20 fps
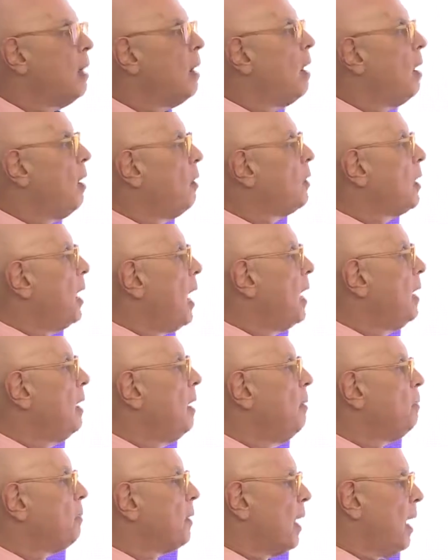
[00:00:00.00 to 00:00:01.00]
Okay?
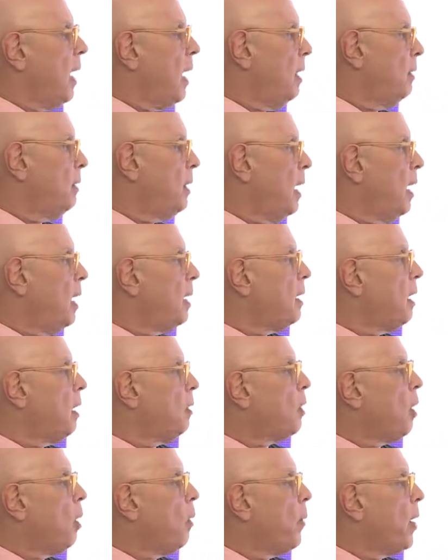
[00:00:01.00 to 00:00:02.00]
And then
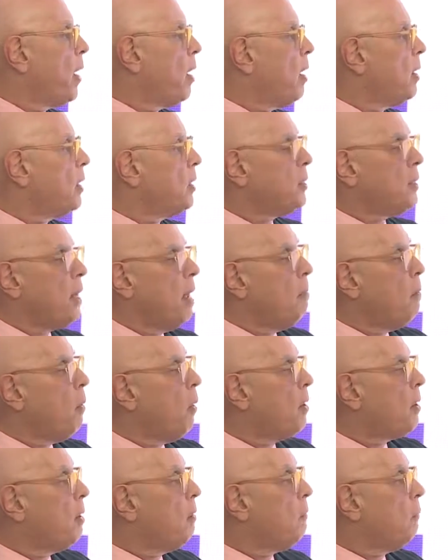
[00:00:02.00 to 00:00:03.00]
it went on to say
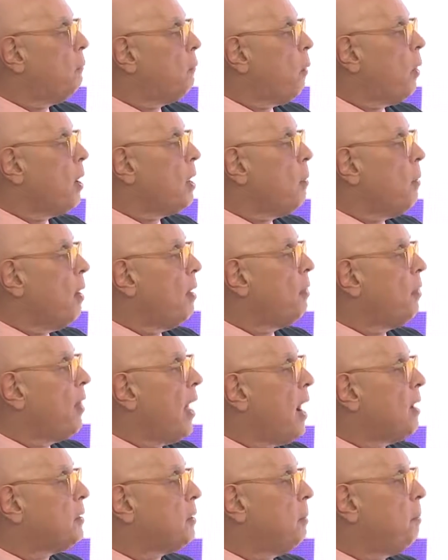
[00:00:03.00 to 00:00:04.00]
more than
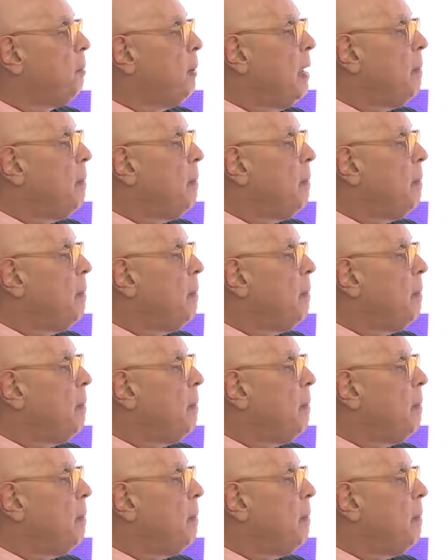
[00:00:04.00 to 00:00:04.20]
41,000